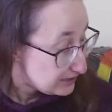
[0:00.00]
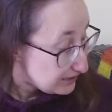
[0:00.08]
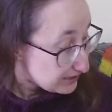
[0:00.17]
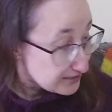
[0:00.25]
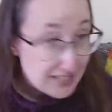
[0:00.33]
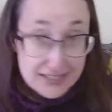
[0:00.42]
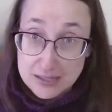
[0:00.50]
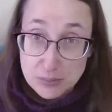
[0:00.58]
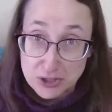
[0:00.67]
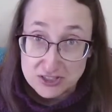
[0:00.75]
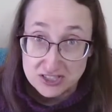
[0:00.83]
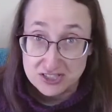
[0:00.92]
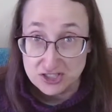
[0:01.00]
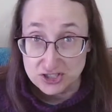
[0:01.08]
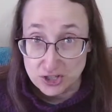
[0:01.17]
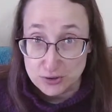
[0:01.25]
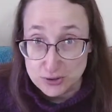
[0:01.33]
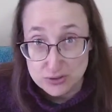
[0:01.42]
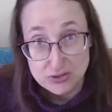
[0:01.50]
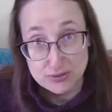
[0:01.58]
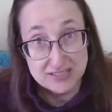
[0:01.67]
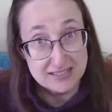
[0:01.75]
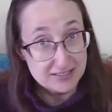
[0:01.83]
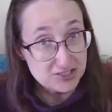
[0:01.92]
exciting projects to show you, so
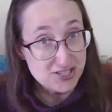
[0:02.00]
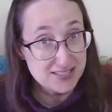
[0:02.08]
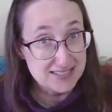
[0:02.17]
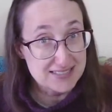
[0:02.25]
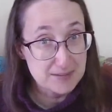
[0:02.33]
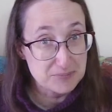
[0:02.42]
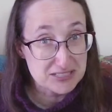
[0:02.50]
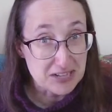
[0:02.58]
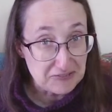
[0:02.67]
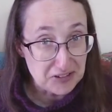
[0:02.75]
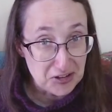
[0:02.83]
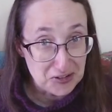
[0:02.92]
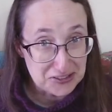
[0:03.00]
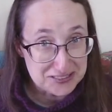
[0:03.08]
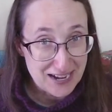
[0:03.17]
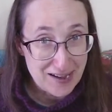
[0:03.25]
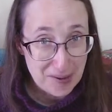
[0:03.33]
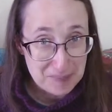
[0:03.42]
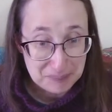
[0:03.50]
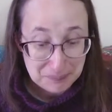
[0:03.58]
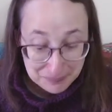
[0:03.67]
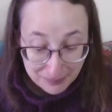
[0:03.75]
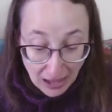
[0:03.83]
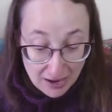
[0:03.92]
it's not just the same stuff all the time.
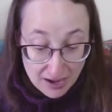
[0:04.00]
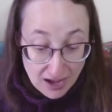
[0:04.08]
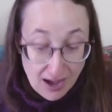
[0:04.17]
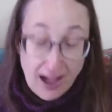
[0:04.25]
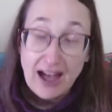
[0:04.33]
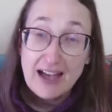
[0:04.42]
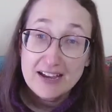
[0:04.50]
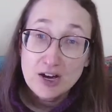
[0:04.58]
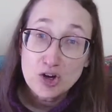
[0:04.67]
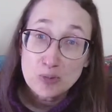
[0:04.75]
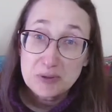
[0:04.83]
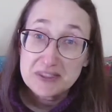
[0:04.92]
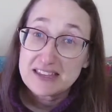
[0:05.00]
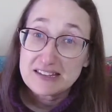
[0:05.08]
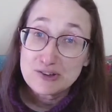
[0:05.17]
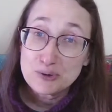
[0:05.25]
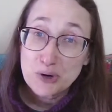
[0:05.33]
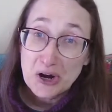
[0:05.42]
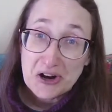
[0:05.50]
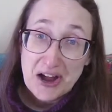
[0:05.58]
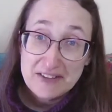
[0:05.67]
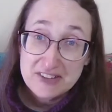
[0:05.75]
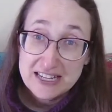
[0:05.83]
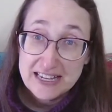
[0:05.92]
I hope that you are
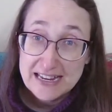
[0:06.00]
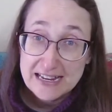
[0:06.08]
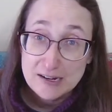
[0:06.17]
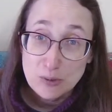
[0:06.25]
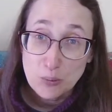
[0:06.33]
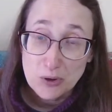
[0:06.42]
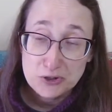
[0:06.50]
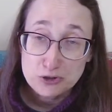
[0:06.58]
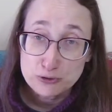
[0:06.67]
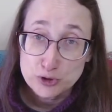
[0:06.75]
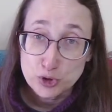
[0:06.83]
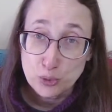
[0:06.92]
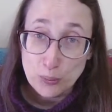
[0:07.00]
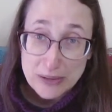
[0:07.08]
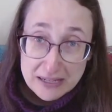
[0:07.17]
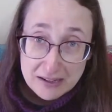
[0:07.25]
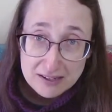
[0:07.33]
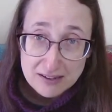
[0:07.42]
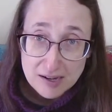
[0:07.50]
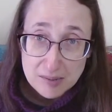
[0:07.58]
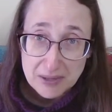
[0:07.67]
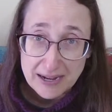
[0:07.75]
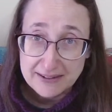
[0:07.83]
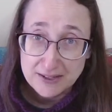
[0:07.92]
having a wonderful week.
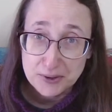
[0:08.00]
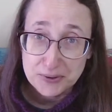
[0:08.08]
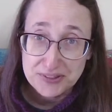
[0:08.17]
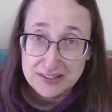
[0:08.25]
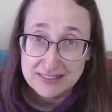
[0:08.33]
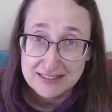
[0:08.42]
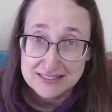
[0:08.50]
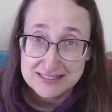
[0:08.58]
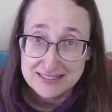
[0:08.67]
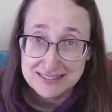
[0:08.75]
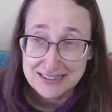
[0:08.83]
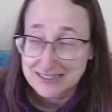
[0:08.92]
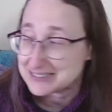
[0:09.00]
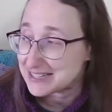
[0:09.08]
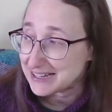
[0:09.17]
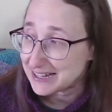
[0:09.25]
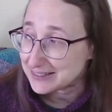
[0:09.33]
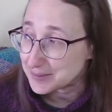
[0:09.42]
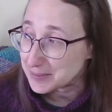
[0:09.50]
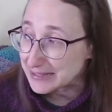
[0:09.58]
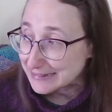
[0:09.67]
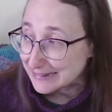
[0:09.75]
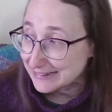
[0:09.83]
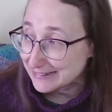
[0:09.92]
I know that this, like I said at the
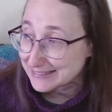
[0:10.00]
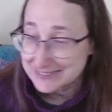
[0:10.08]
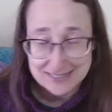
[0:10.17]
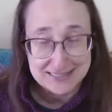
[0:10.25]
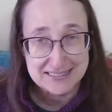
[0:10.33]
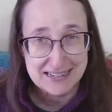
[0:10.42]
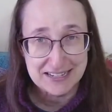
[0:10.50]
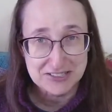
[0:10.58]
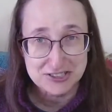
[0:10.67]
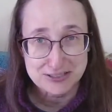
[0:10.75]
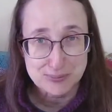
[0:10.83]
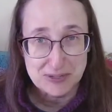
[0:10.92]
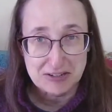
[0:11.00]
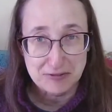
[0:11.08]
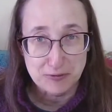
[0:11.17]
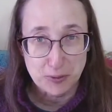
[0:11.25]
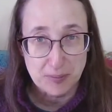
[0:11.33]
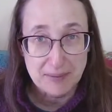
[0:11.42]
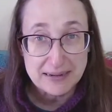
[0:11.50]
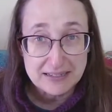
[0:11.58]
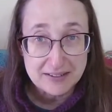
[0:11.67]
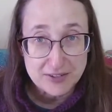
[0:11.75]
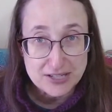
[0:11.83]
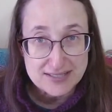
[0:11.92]
beginning, this is an anxious week for many
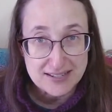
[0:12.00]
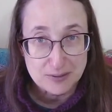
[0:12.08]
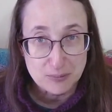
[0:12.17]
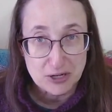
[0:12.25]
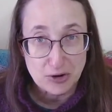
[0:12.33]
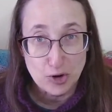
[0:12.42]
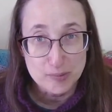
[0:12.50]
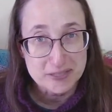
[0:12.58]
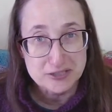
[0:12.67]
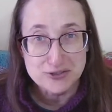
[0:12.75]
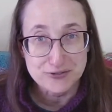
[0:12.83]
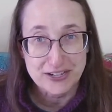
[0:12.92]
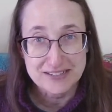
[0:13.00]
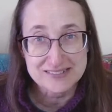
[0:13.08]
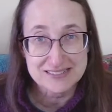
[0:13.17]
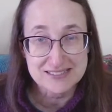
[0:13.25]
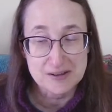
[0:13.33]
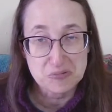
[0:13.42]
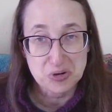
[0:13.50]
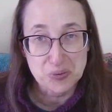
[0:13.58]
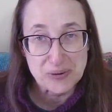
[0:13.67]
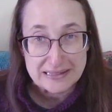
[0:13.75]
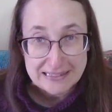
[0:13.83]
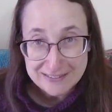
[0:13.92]
of us, and we are hoping to find some
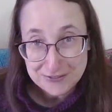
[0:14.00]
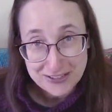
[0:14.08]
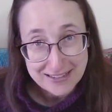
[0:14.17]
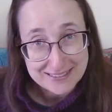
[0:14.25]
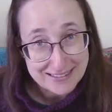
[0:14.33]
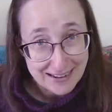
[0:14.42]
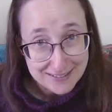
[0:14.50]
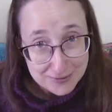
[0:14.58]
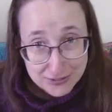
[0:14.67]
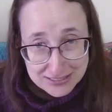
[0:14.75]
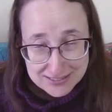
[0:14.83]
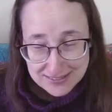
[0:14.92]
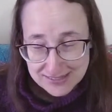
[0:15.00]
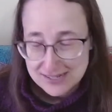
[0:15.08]
relief at the end of it.